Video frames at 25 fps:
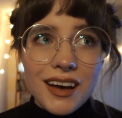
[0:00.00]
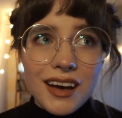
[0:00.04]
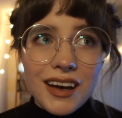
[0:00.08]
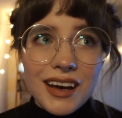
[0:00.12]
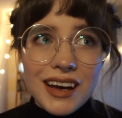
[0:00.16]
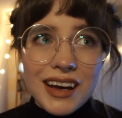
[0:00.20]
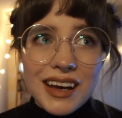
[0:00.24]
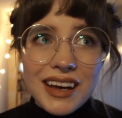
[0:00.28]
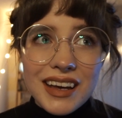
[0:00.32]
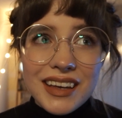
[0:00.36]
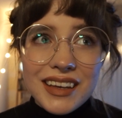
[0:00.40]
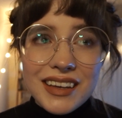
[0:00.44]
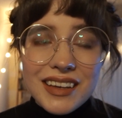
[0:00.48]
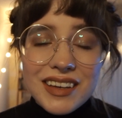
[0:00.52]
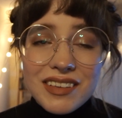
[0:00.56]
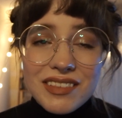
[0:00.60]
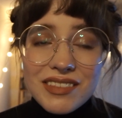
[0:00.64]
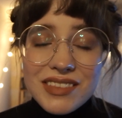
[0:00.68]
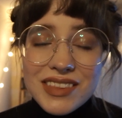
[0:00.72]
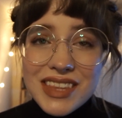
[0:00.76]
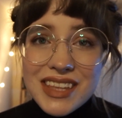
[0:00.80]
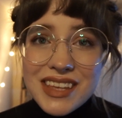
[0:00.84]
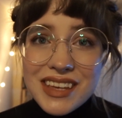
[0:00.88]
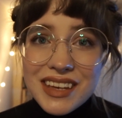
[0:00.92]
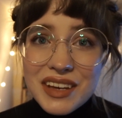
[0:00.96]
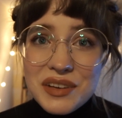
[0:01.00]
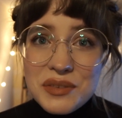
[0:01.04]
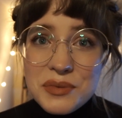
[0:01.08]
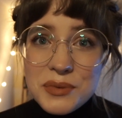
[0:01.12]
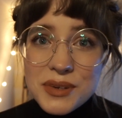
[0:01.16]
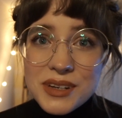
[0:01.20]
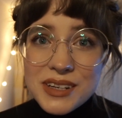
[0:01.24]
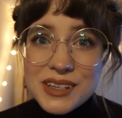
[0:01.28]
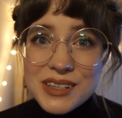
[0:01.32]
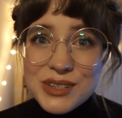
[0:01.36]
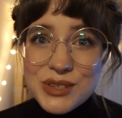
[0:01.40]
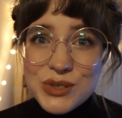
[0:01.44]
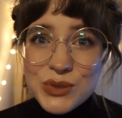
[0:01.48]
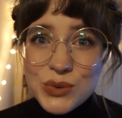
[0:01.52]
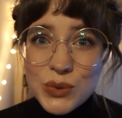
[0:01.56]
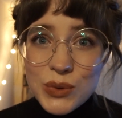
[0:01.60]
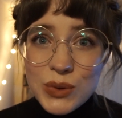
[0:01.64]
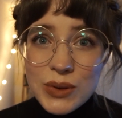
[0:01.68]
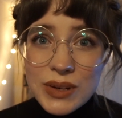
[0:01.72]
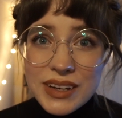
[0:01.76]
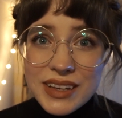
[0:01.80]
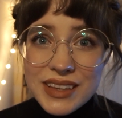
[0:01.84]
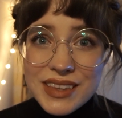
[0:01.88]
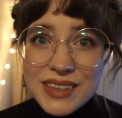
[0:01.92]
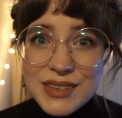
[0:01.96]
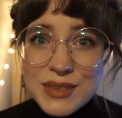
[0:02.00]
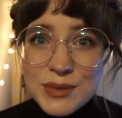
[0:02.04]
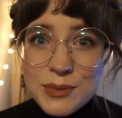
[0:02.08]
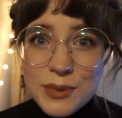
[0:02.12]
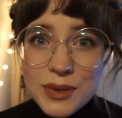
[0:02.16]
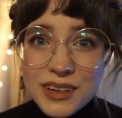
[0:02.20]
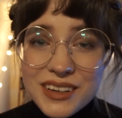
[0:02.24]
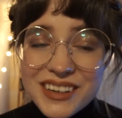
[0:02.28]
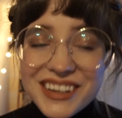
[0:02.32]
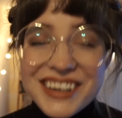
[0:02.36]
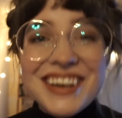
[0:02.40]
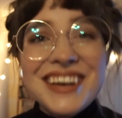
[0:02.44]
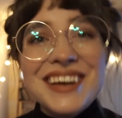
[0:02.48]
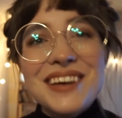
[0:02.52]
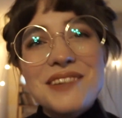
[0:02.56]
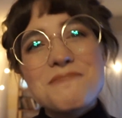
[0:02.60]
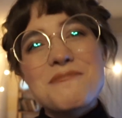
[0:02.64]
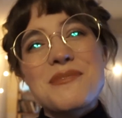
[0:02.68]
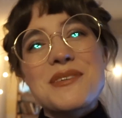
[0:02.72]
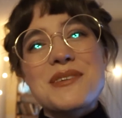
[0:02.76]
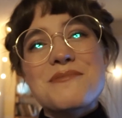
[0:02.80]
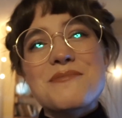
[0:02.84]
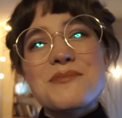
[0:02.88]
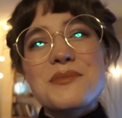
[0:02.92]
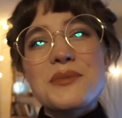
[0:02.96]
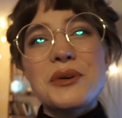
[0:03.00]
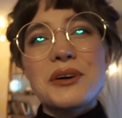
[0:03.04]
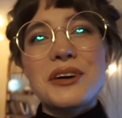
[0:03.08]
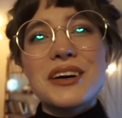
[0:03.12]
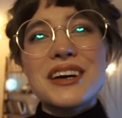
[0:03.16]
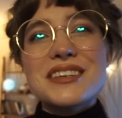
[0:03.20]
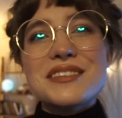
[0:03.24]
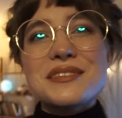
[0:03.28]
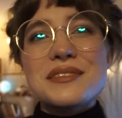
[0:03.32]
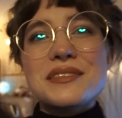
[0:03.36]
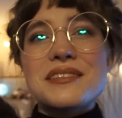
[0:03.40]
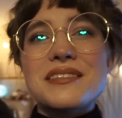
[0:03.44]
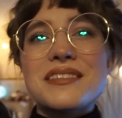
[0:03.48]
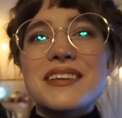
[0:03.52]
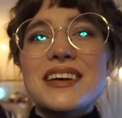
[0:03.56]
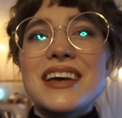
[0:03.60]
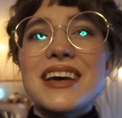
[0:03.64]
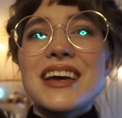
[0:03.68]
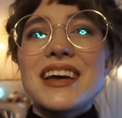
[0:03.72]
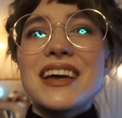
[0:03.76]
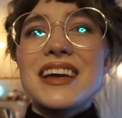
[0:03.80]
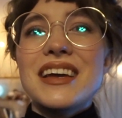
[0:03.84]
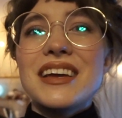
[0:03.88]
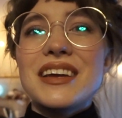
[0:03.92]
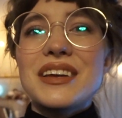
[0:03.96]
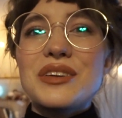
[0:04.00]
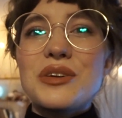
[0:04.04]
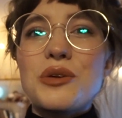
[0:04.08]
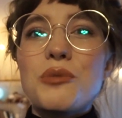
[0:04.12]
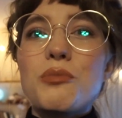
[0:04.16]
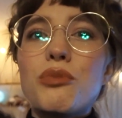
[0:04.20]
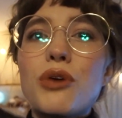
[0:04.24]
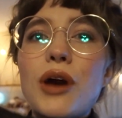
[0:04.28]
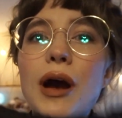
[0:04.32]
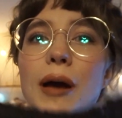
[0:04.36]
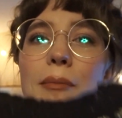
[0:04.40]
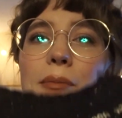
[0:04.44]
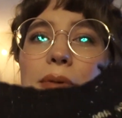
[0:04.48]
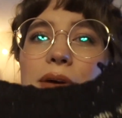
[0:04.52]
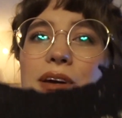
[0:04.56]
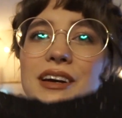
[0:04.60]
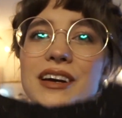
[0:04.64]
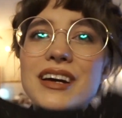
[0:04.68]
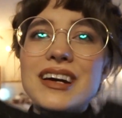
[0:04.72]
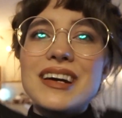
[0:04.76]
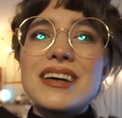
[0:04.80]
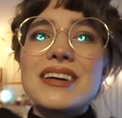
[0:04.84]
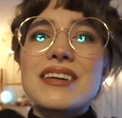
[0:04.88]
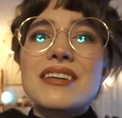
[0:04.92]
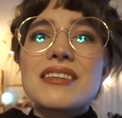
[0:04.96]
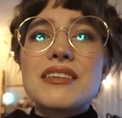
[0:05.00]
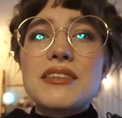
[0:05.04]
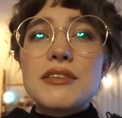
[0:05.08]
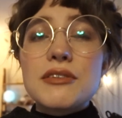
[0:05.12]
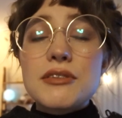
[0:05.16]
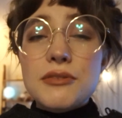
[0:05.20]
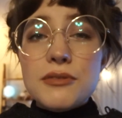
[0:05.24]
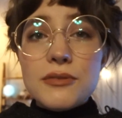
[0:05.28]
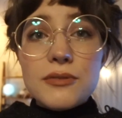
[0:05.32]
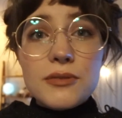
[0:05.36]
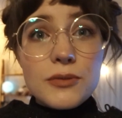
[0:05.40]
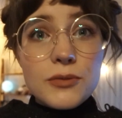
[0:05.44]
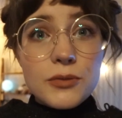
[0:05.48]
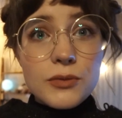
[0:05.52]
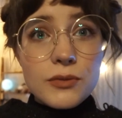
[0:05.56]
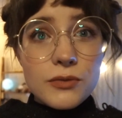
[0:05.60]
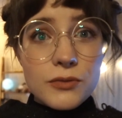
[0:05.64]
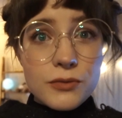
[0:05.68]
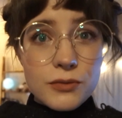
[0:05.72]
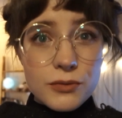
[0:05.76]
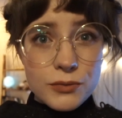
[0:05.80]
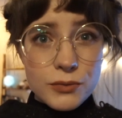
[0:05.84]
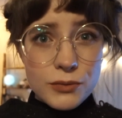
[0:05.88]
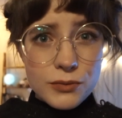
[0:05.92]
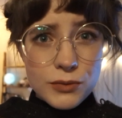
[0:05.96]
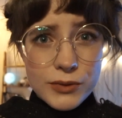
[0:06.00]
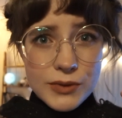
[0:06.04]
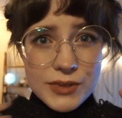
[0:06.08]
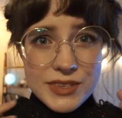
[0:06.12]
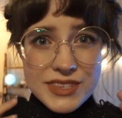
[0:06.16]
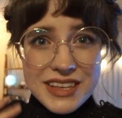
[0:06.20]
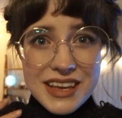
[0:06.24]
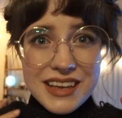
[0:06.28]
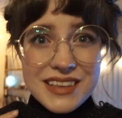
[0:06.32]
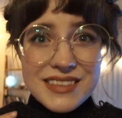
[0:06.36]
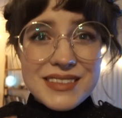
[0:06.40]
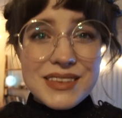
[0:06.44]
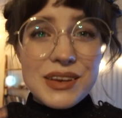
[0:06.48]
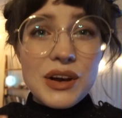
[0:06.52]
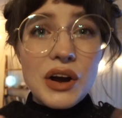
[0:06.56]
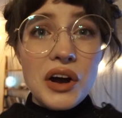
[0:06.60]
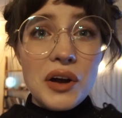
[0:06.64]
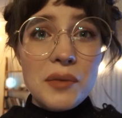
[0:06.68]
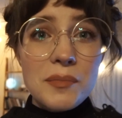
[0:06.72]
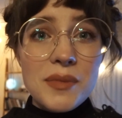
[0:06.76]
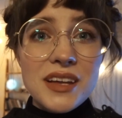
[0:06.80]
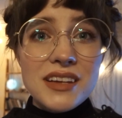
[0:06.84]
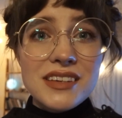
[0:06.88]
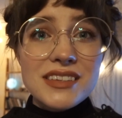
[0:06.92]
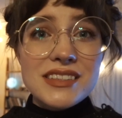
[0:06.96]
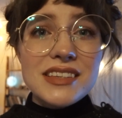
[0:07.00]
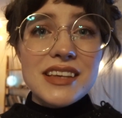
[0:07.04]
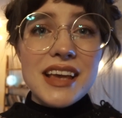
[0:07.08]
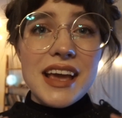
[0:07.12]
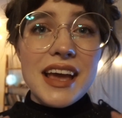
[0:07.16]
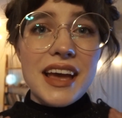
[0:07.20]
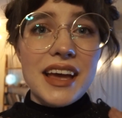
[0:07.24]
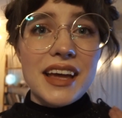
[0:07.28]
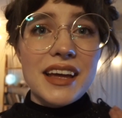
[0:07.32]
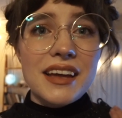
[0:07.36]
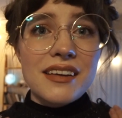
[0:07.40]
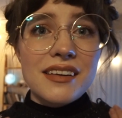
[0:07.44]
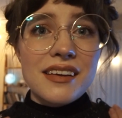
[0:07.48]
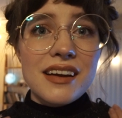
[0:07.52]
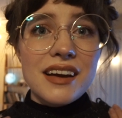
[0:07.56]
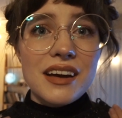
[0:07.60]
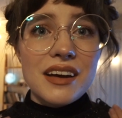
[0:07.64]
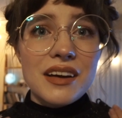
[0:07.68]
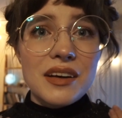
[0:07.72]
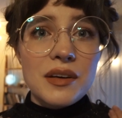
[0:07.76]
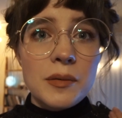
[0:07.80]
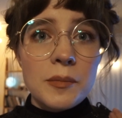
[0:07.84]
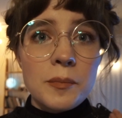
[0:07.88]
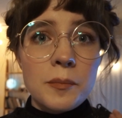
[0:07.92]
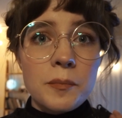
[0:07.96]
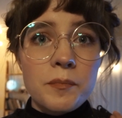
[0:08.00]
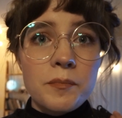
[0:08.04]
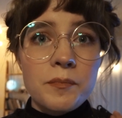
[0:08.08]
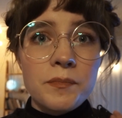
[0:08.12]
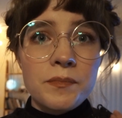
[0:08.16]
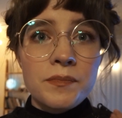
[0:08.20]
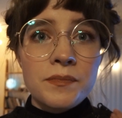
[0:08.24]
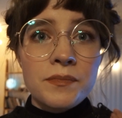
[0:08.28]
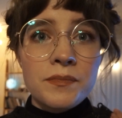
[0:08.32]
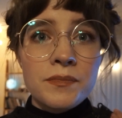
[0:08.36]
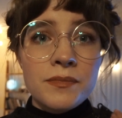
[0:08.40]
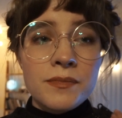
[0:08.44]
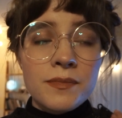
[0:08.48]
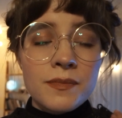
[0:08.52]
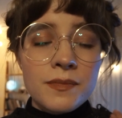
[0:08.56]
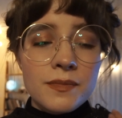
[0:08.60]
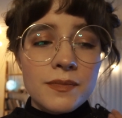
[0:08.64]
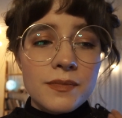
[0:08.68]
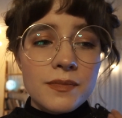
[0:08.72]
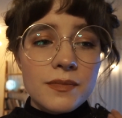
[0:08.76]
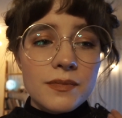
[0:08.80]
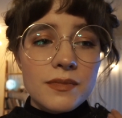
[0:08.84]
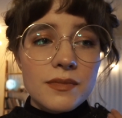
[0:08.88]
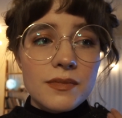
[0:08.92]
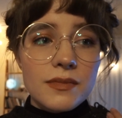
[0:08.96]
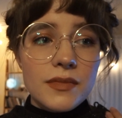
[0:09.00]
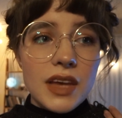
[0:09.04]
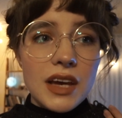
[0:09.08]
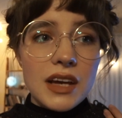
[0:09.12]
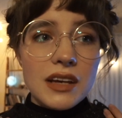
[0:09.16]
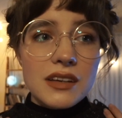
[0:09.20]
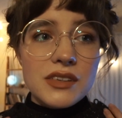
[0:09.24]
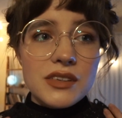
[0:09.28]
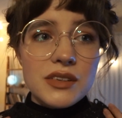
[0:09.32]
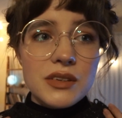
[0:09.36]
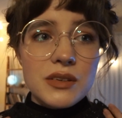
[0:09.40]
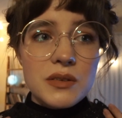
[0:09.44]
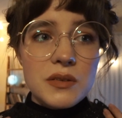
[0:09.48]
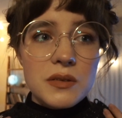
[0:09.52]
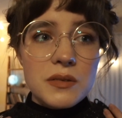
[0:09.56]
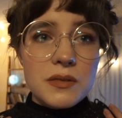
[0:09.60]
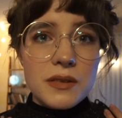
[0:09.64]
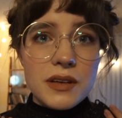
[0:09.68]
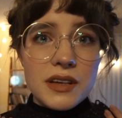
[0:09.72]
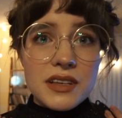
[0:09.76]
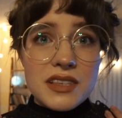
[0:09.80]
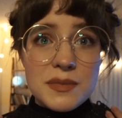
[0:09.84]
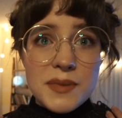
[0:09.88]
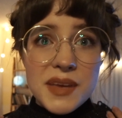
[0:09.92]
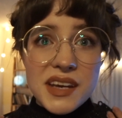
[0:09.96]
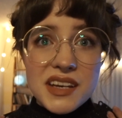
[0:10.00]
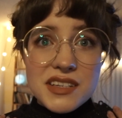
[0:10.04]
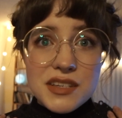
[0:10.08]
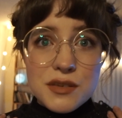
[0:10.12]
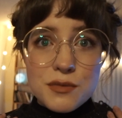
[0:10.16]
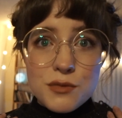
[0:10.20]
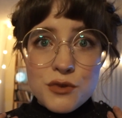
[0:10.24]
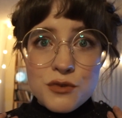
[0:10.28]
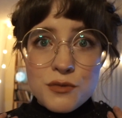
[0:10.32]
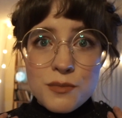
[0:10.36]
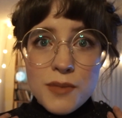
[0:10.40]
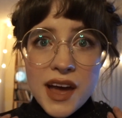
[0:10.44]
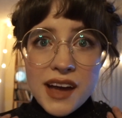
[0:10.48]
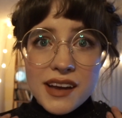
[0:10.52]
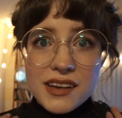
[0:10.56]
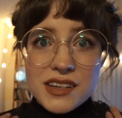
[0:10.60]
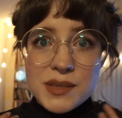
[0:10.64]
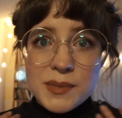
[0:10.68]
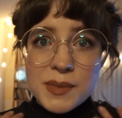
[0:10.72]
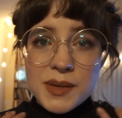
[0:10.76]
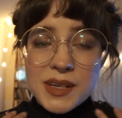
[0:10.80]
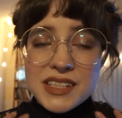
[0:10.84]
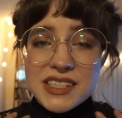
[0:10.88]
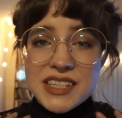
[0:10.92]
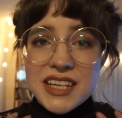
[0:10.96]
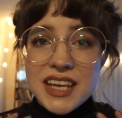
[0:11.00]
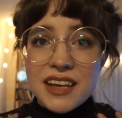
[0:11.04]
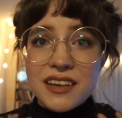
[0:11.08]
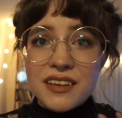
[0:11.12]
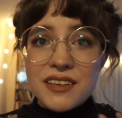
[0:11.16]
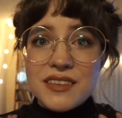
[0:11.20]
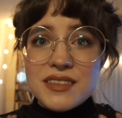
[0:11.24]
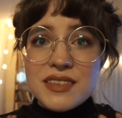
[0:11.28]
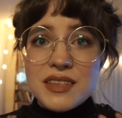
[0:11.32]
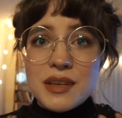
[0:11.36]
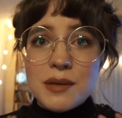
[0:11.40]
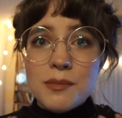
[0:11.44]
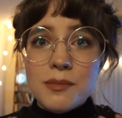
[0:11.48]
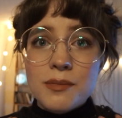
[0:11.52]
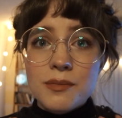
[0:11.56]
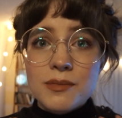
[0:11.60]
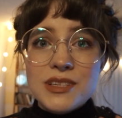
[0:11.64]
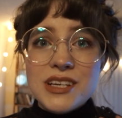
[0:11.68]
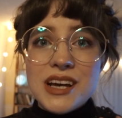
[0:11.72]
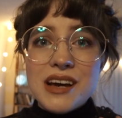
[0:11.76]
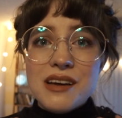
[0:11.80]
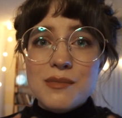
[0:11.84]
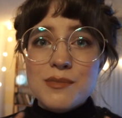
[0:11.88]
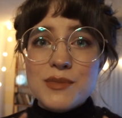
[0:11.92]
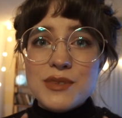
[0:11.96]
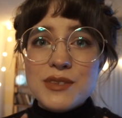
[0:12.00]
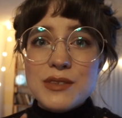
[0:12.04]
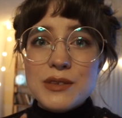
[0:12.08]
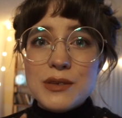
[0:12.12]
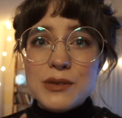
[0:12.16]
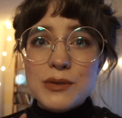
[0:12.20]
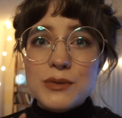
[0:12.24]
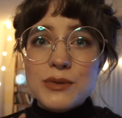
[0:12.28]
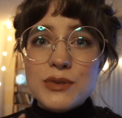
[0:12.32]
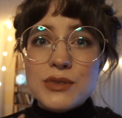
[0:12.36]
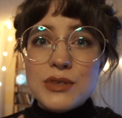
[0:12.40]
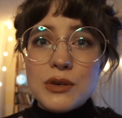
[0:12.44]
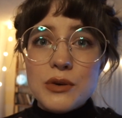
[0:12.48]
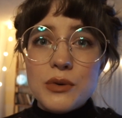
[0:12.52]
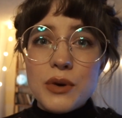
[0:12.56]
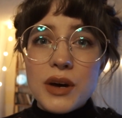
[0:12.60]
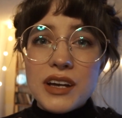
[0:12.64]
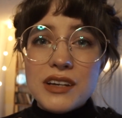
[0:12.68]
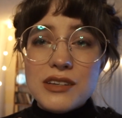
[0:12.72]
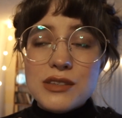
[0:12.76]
I think I would enjoy the sweater a bit more as a, you know, proper full-size garment, and I do expect to move back to Montana sometime soon, so I